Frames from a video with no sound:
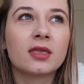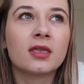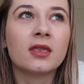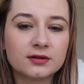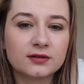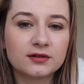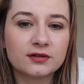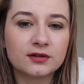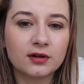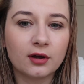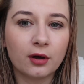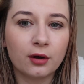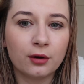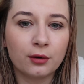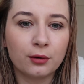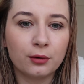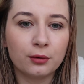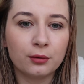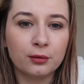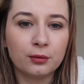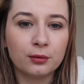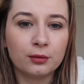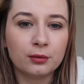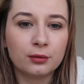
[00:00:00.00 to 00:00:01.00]
So
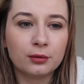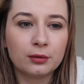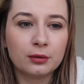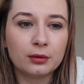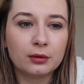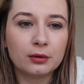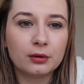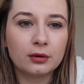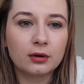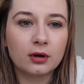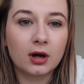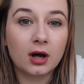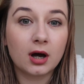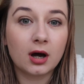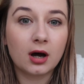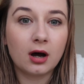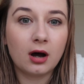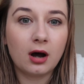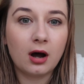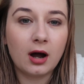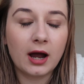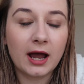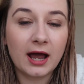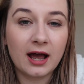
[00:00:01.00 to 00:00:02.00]
I
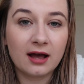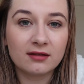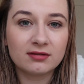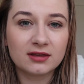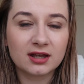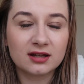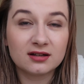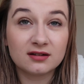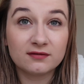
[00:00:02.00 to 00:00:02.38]
had that